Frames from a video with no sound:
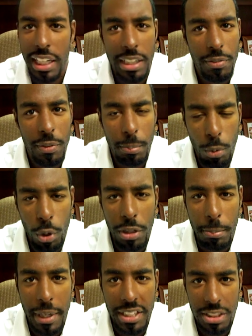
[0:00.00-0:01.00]
a lot of
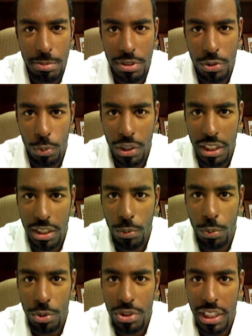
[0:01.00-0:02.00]
important matchups this weekend,
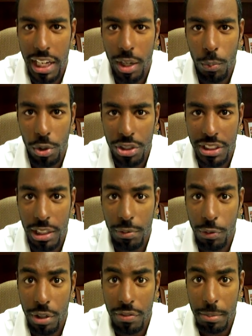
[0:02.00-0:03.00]
and we'll see how it works out
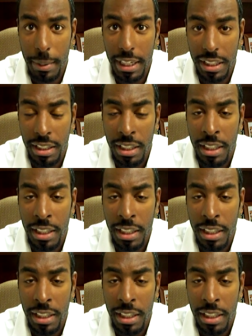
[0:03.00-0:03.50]
for everybody